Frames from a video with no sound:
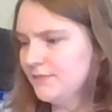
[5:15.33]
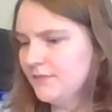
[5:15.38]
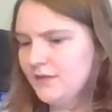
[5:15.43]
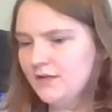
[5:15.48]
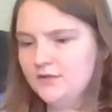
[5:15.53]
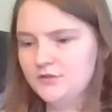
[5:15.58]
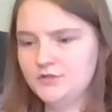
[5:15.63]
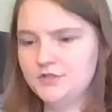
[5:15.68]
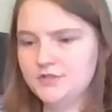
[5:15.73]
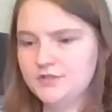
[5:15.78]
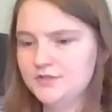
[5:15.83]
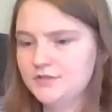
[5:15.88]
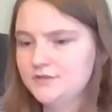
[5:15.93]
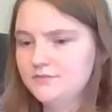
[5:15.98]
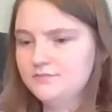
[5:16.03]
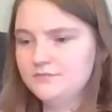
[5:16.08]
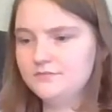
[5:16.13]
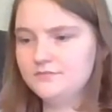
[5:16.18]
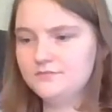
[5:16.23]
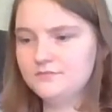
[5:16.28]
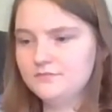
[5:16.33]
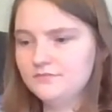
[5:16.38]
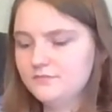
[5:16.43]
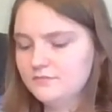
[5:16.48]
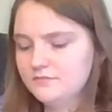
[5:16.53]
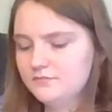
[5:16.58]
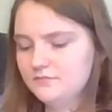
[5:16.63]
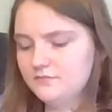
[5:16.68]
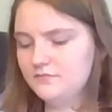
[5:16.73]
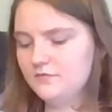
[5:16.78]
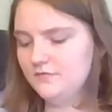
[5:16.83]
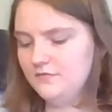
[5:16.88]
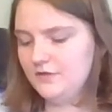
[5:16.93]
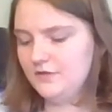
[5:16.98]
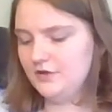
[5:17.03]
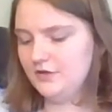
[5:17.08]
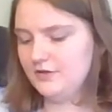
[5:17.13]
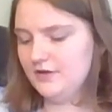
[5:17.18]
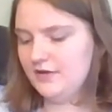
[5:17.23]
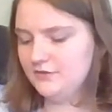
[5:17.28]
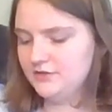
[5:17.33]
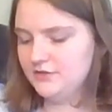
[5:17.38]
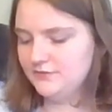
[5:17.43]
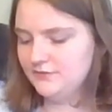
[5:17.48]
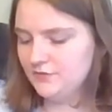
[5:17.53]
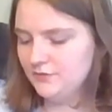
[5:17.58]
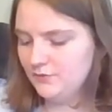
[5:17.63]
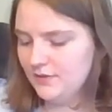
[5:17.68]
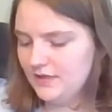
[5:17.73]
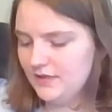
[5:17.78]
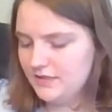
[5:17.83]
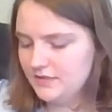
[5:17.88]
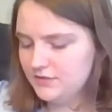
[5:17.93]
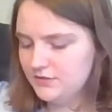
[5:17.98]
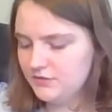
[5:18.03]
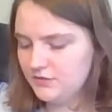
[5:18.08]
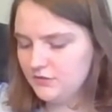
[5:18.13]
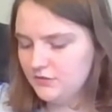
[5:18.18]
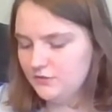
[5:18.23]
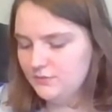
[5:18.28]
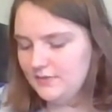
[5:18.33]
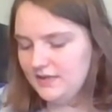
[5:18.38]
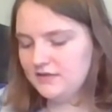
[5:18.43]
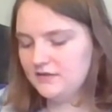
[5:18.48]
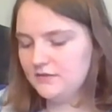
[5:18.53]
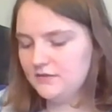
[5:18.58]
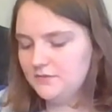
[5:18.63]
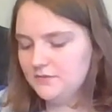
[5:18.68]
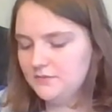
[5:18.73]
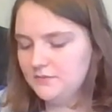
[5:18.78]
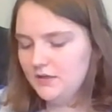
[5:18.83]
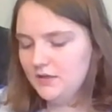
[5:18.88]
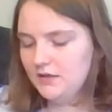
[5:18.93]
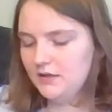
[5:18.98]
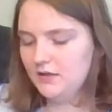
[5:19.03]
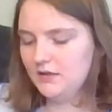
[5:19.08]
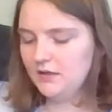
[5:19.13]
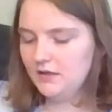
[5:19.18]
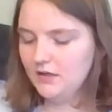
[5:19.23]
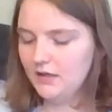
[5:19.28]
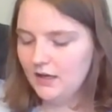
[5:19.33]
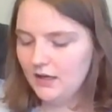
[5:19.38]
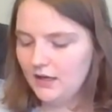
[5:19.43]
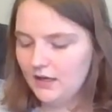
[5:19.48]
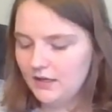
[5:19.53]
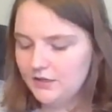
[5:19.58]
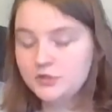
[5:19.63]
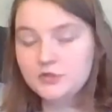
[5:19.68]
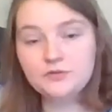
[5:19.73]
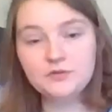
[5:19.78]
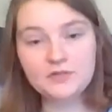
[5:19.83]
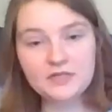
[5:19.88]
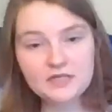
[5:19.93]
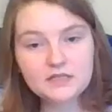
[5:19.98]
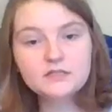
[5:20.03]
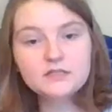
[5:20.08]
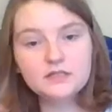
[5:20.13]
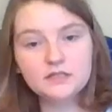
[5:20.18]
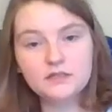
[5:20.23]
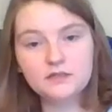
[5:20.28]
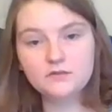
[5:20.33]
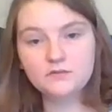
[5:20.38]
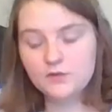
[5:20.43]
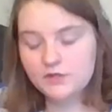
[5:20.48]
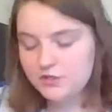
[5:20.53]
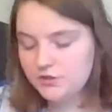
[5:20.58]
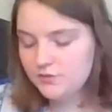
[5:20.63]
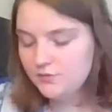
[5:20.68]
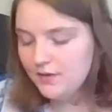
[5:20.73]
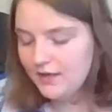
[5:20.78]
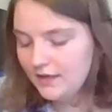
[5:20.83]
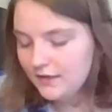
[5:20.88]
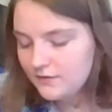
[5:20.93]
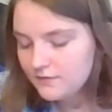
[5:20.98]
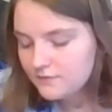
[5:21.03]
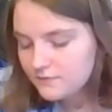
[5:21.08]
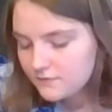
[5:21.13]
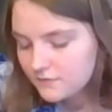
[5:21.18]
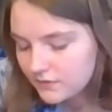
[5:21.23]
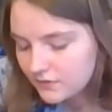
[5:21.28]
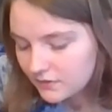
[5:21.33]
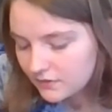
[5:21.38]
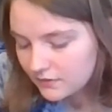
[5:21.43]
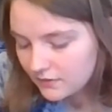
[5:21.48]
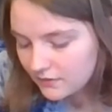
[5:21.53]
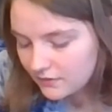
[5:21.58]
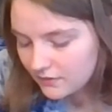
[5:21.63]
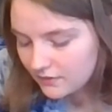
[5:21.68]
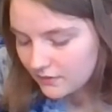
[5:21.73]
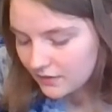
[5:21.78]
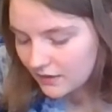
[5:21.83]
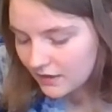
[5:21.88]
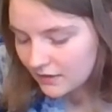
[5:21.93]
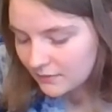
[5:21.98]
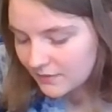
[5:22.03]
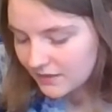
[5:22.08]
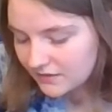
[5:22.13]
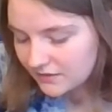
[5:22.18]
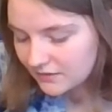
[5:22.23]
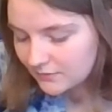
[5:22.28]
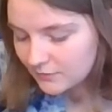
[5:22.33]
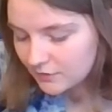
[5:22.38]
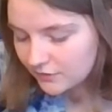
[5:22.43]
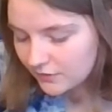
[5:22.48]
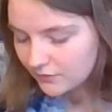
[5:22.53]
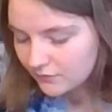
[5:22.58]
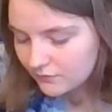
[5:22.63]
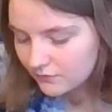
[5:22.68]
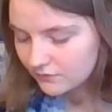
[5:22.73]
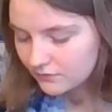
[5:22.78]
Just figure out different ways to make them unique to what you have and make them your own.